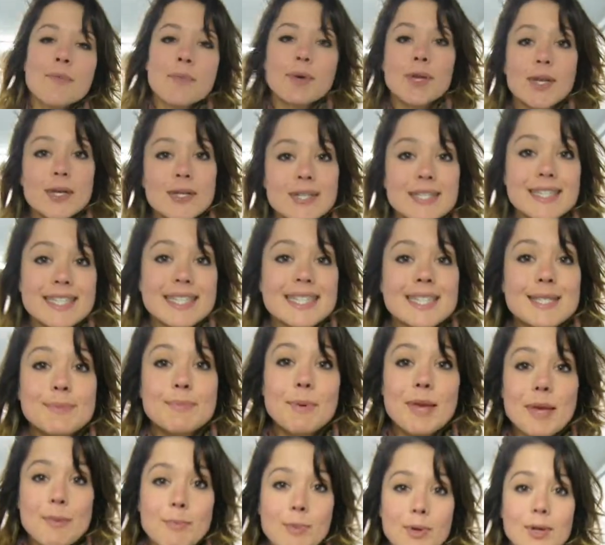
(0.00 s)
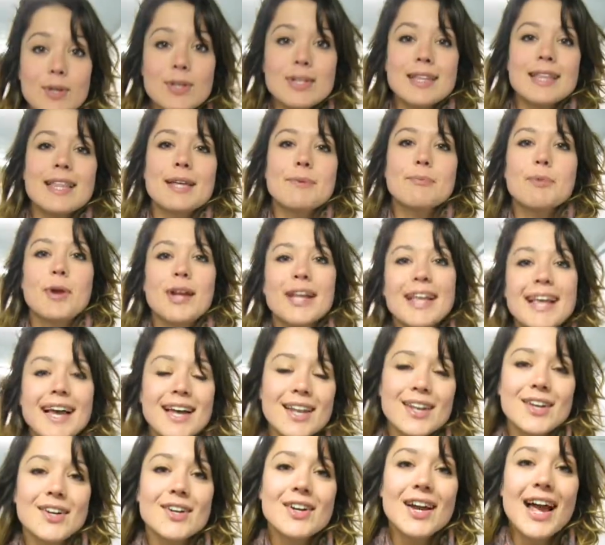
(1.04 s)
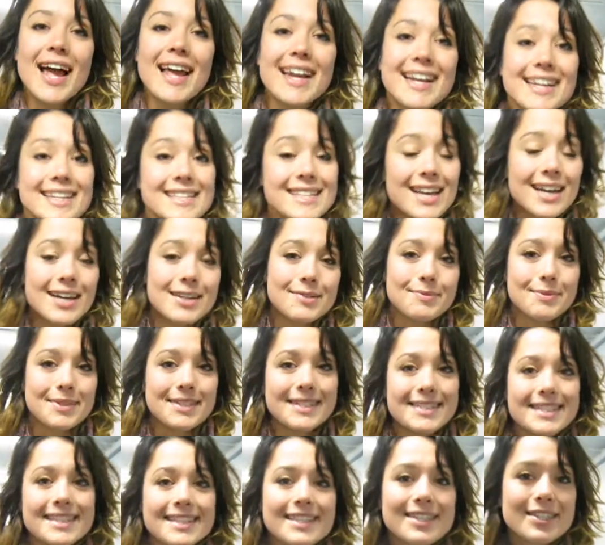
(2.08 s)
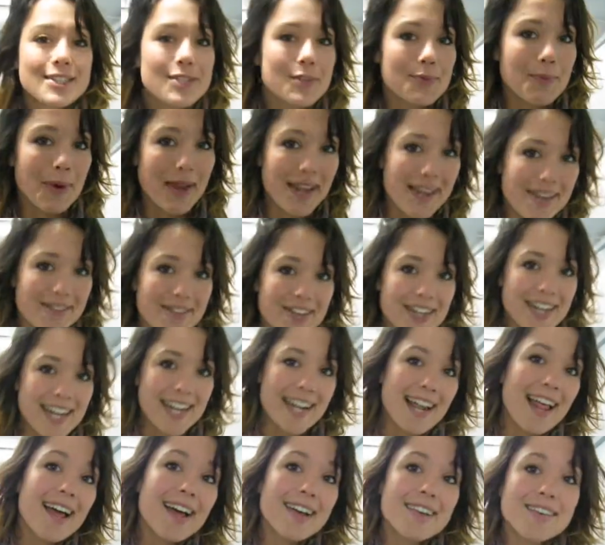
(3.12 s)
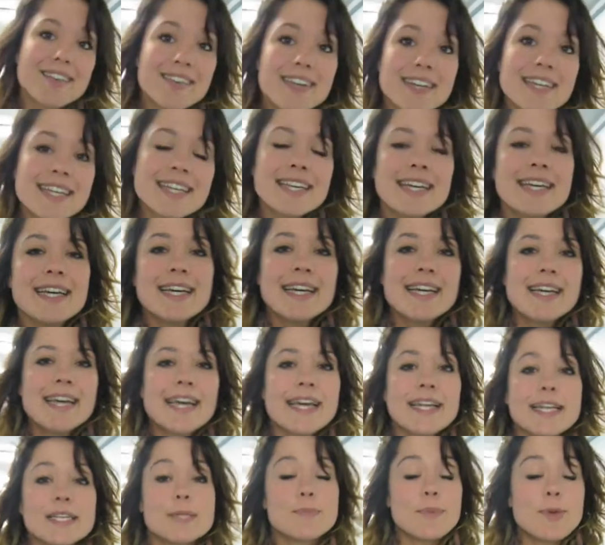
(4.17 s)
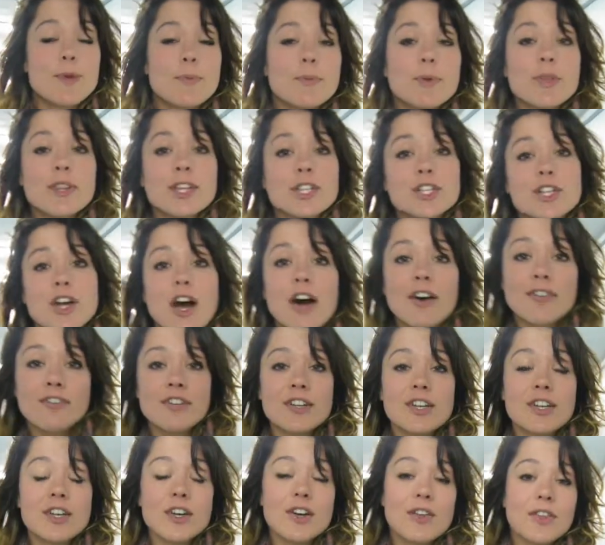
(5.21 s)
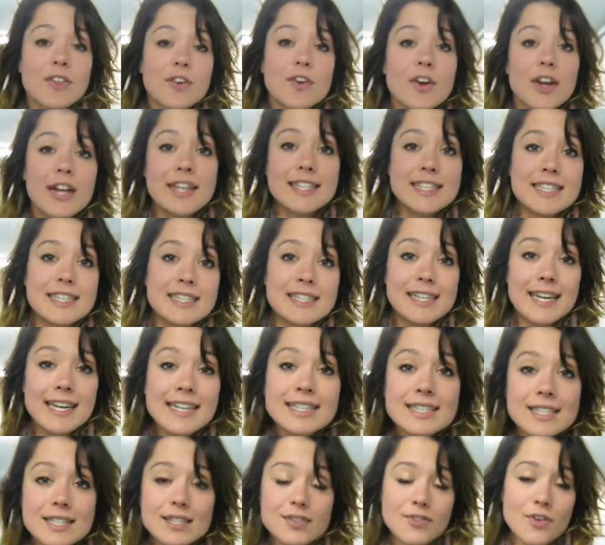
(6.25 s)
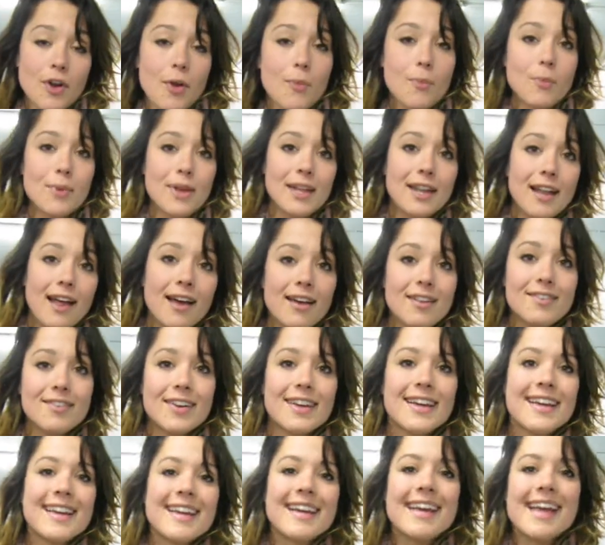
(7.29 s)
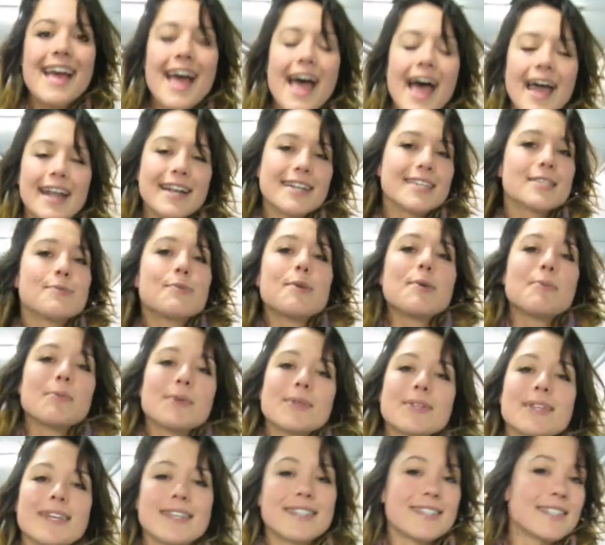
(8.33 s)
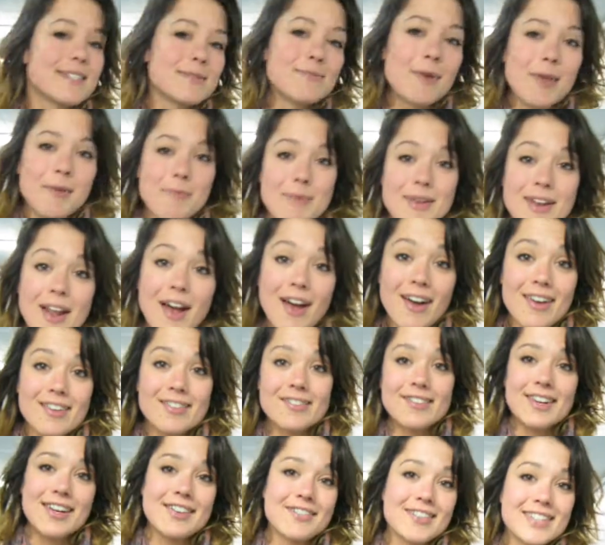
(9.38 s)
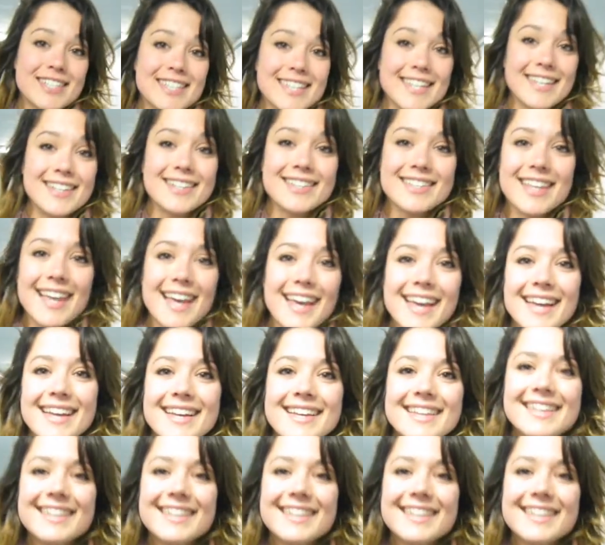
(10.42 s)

Because it is people that bring colour and excitement to my everyday life. It is people that you often learn the greatest lessons from in life. And it is people that just make me laugh every single day.